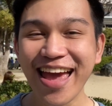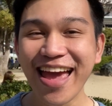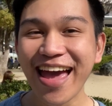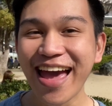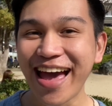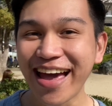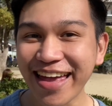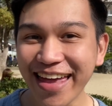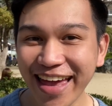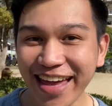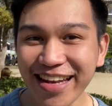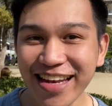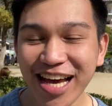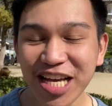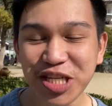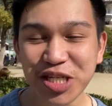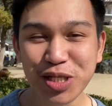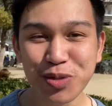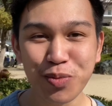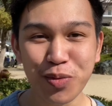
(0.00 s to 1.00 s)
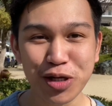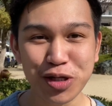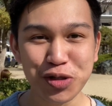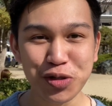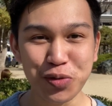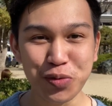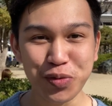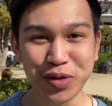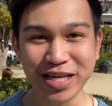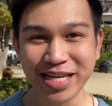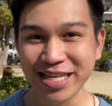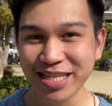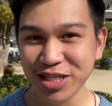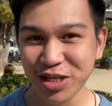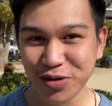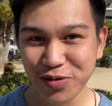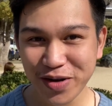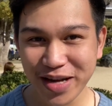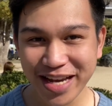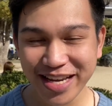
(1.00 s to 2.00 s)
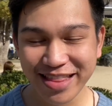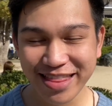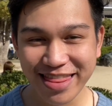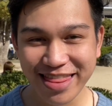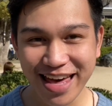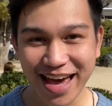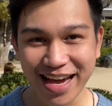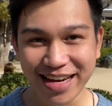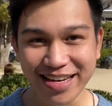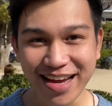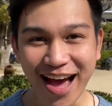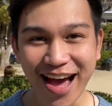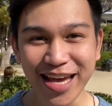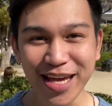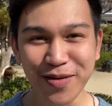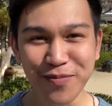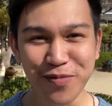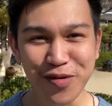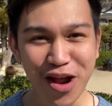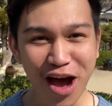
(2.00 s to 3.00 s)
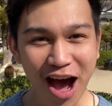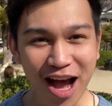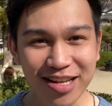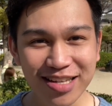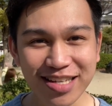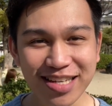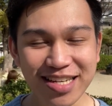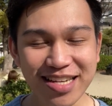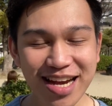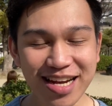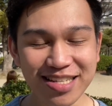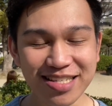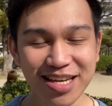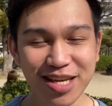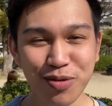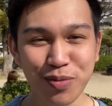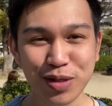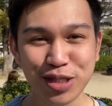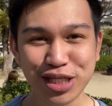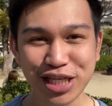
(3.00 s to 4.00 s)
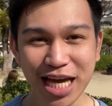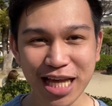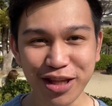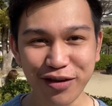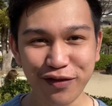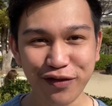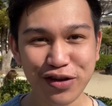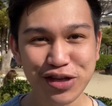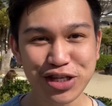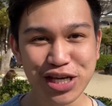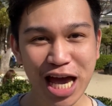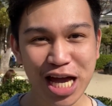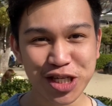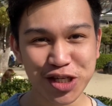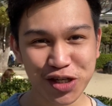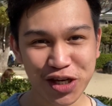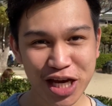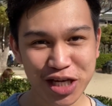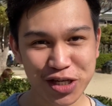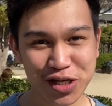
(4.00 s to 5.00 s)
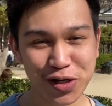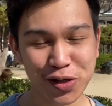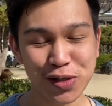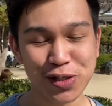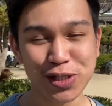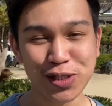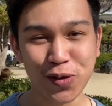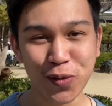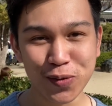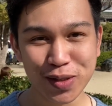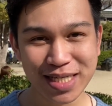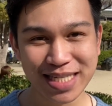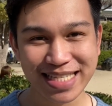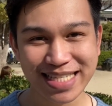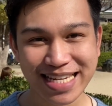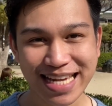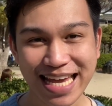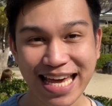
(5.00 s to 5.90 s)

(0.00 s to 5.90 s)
Again, I just want to reiterate that I am not connected with Jellyfish Education Consultancy